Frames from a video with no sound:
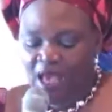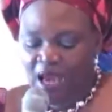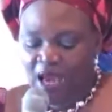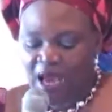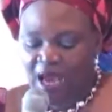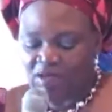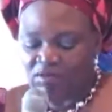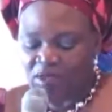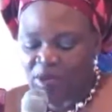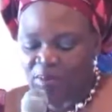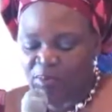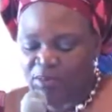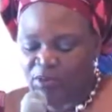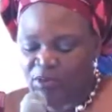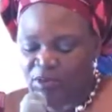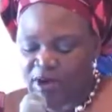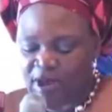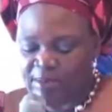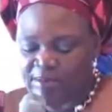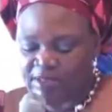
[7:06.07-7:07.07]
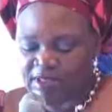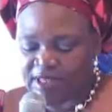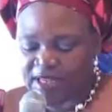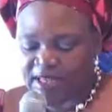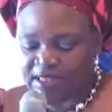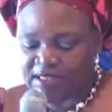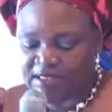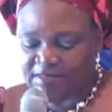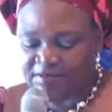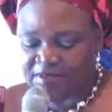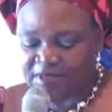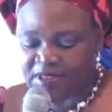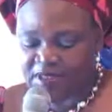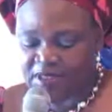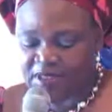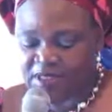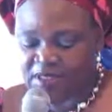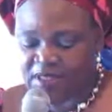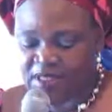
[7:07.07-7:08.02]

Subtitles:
Annual programs and activities.